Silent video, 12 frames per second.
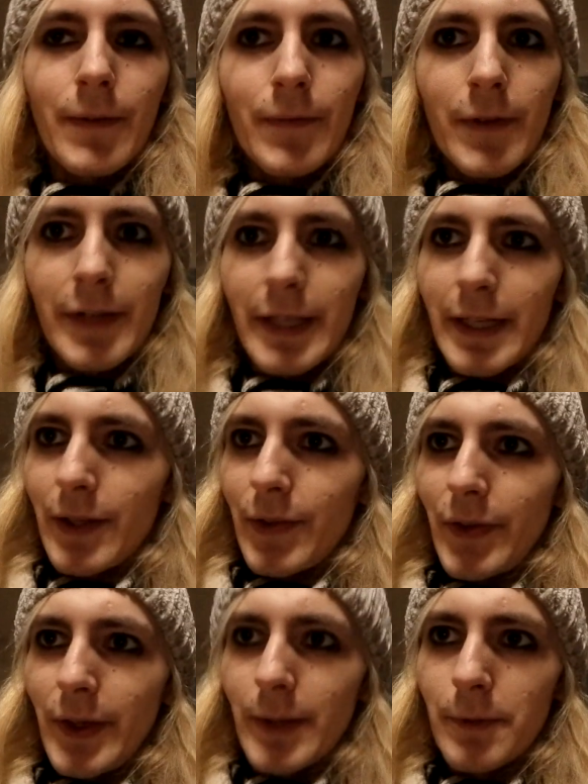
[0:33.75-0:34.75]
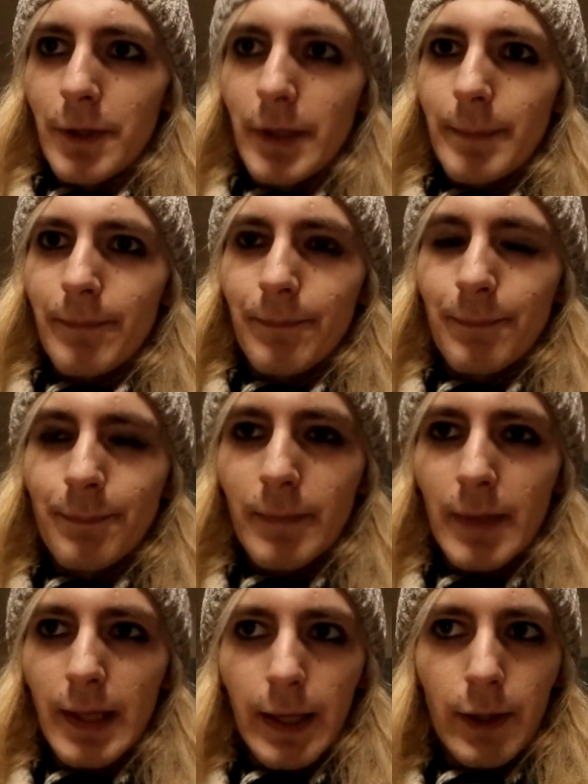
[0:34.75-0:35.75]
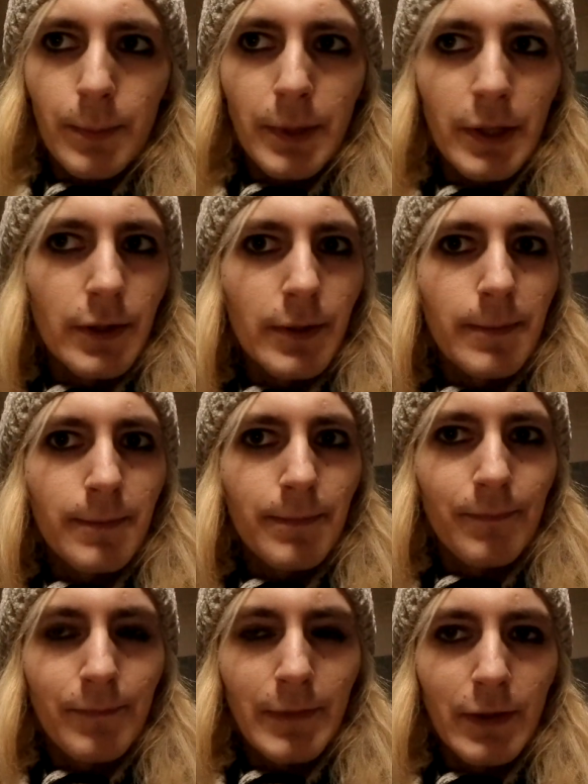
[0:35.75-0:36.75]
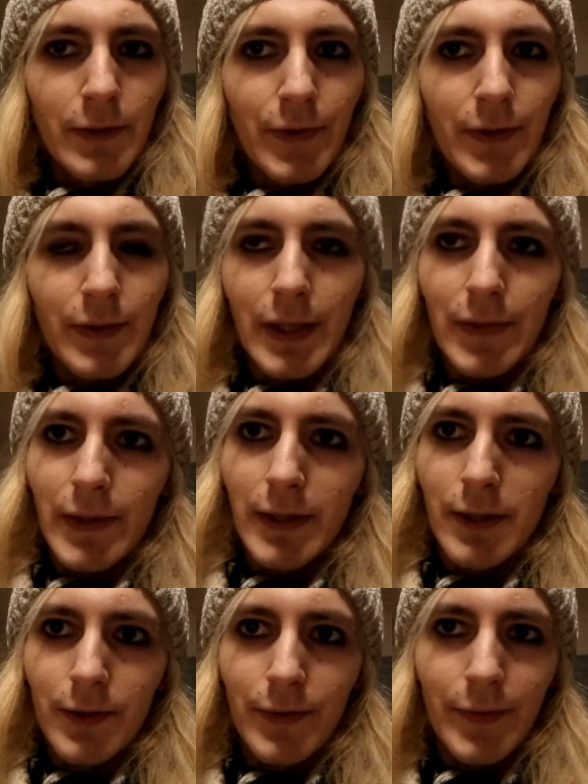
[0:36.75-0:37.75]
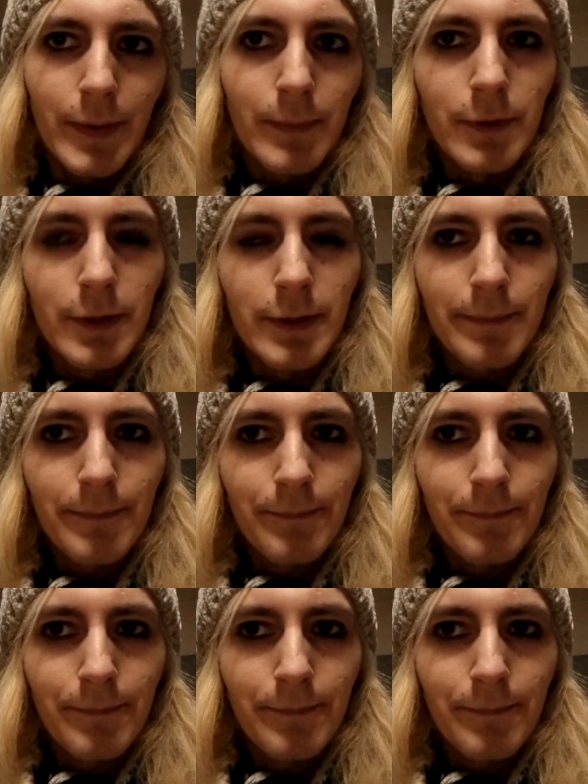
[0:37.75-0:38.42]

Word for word: very cozy and warm. I hope you're also nice and cozy and warm,